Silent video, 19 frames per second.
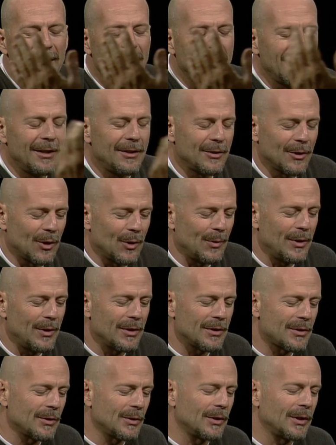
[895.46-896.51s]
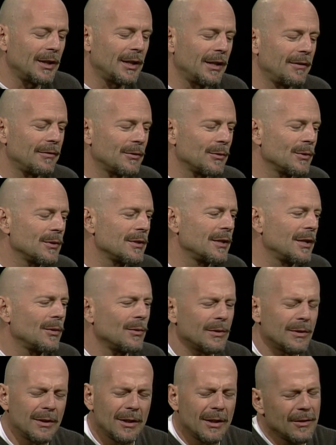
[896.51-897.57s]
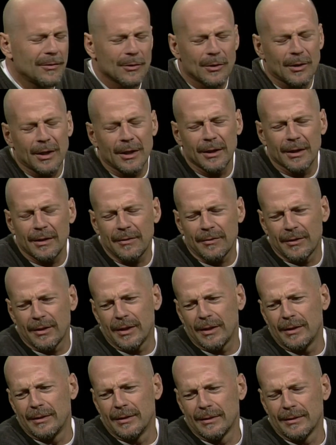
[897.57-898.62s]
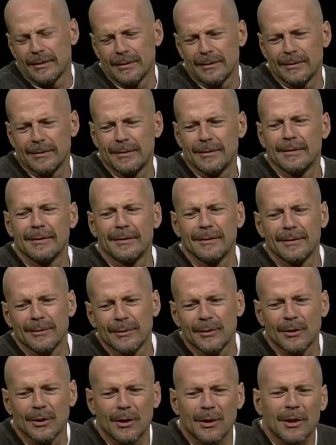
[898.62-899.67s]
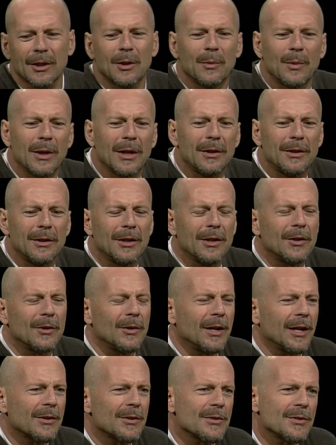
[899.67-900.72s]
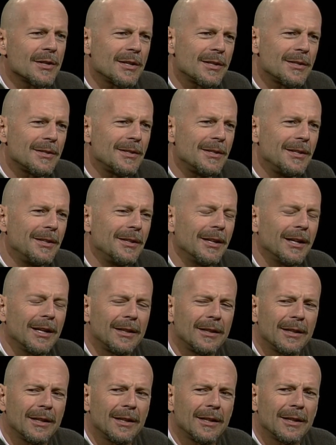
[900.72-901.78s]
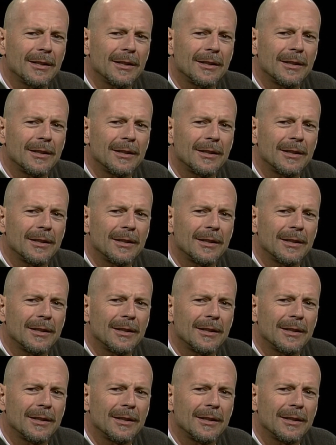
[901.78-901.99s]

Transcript: He told me the story afterwards. They were After I left, they were talking about the other actors they had seen that day, yeah.